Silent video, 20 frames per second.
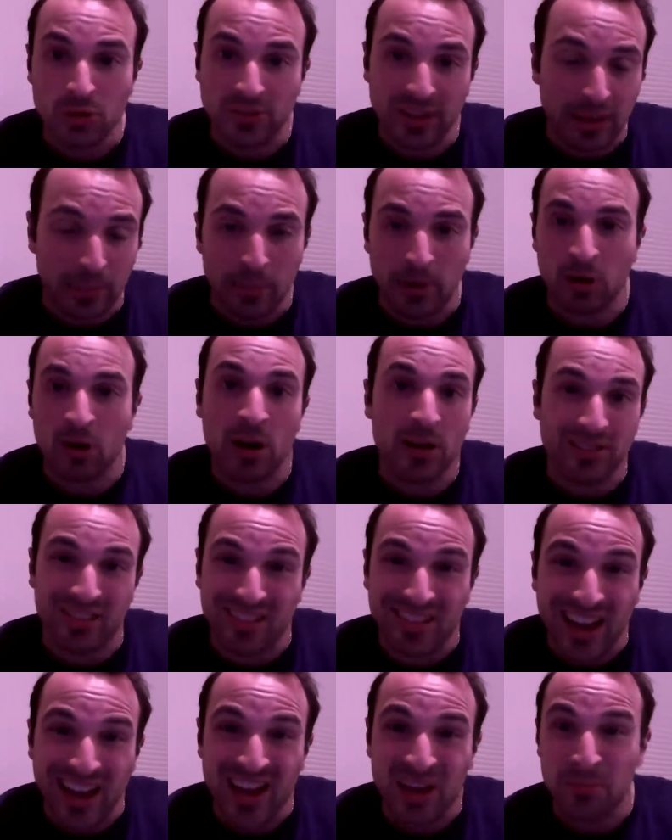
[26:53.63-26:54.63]
Merrill out of the
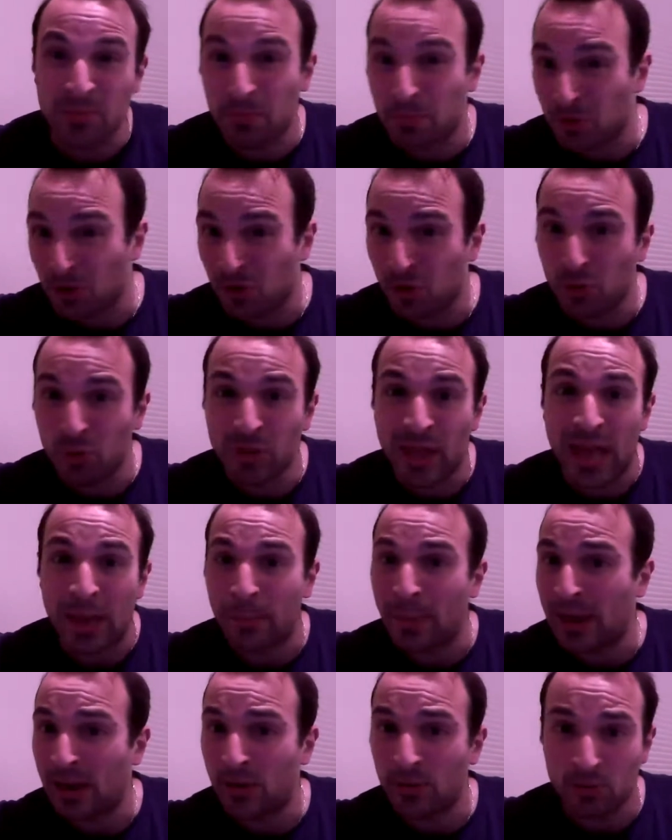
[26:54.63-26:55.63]
lineup and put Kulak
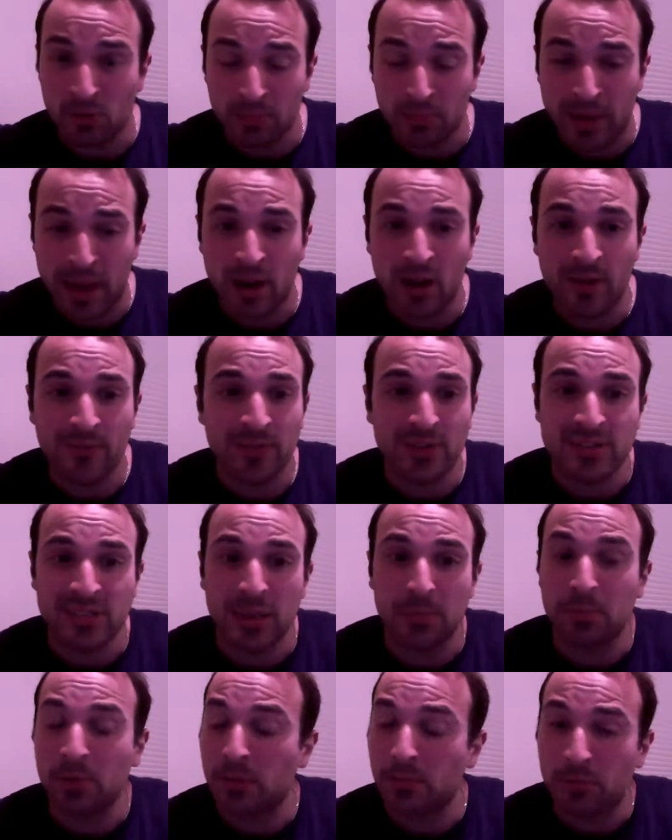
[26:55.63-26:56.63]
back with Romanov because they
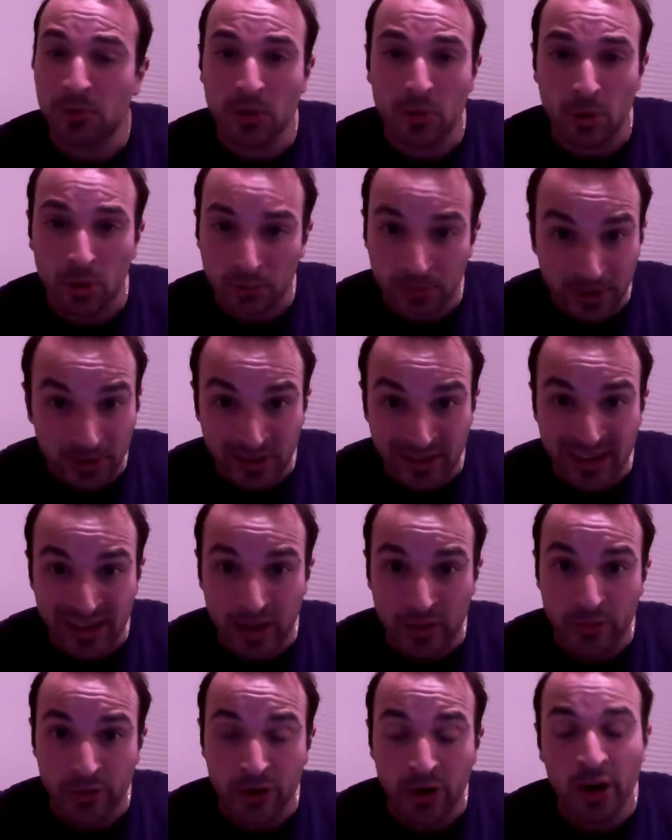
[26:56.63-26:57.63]
played pretty well in there
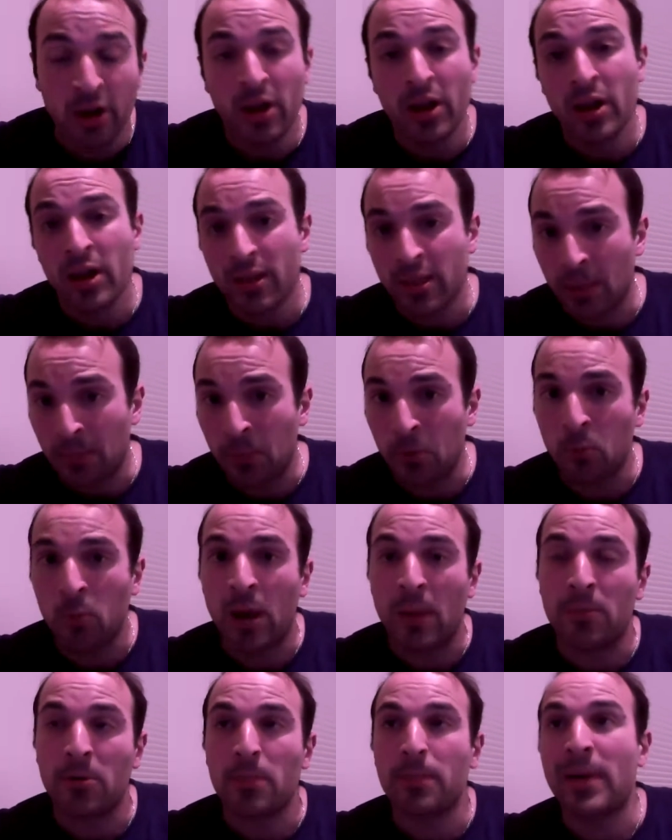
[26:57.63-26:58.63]
together. And then put
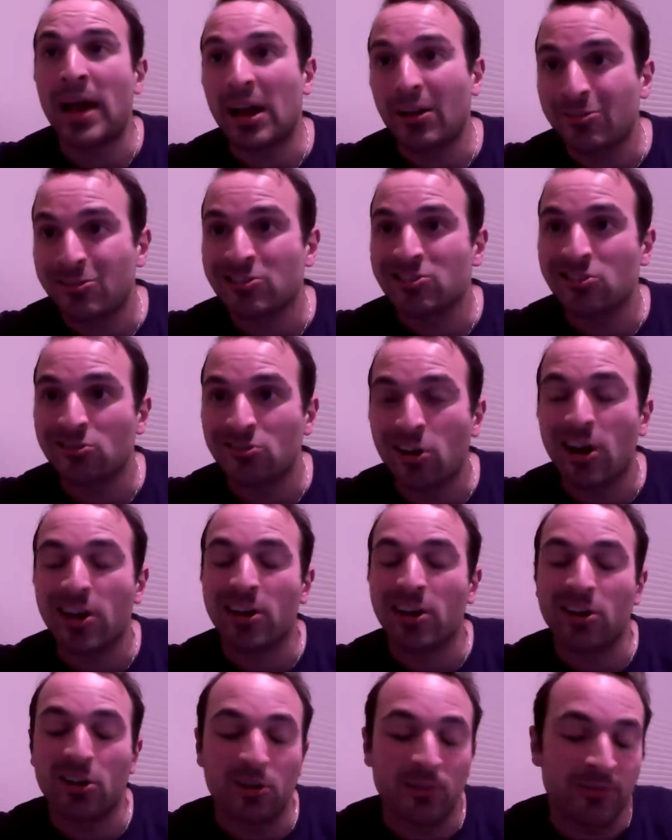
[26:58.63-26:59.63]
Weber back with Sherrod. I
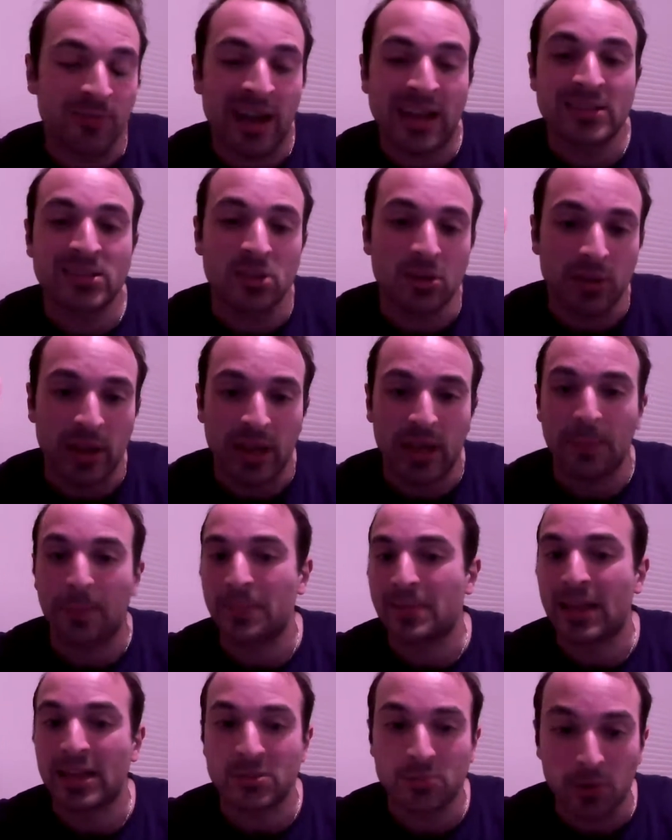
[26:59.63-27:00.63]
know fans don't like it, but
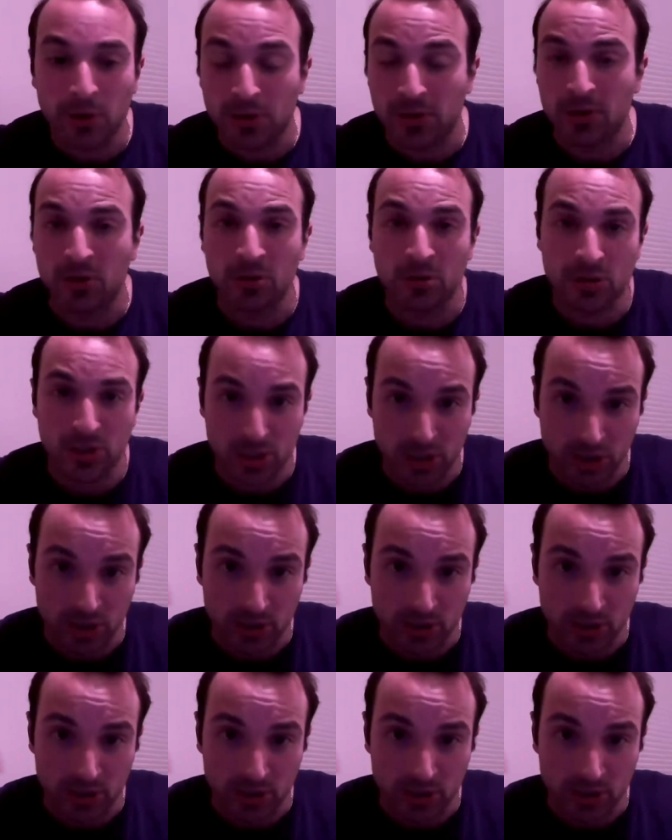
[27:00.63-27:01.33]
that's probably what the coaches are going